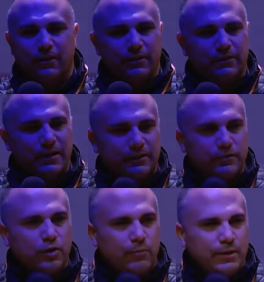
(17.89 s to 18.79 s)
Thank you
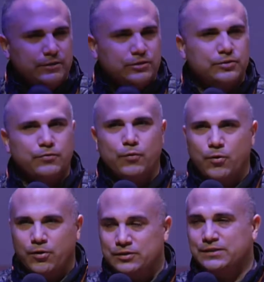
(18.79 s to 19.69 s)
so much
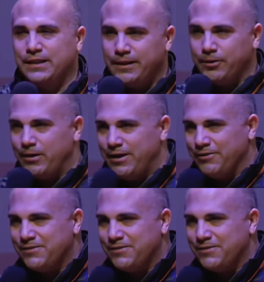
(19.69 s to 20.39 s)
for sticking around